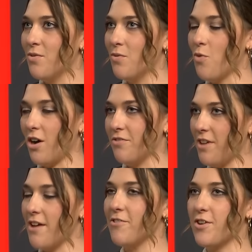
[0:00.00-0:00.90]
walk of
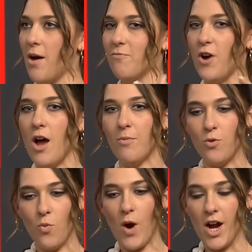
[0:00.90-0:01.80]
life you come from or
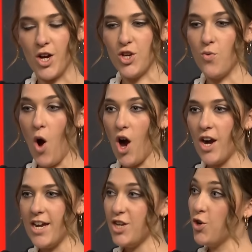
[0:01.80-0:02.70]
where you are
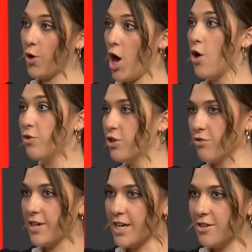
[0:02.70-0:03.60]
in your own
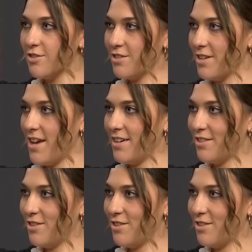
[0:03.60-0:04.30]
careers like